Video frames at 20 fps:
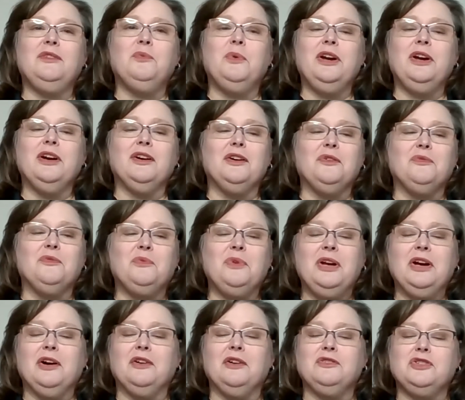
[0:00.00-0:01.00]
We
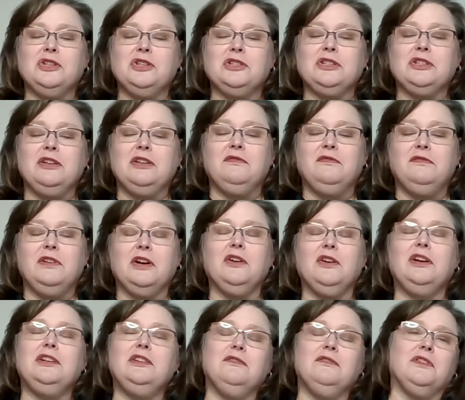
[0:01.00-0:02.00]
are just a
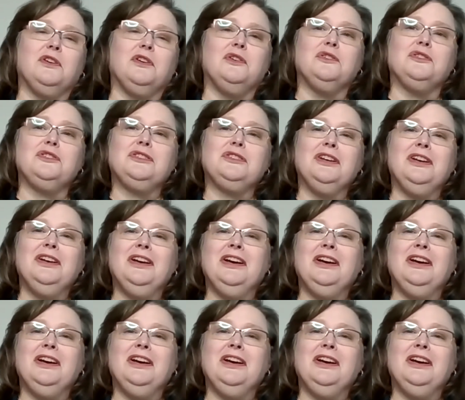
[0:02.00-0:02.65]
very diverse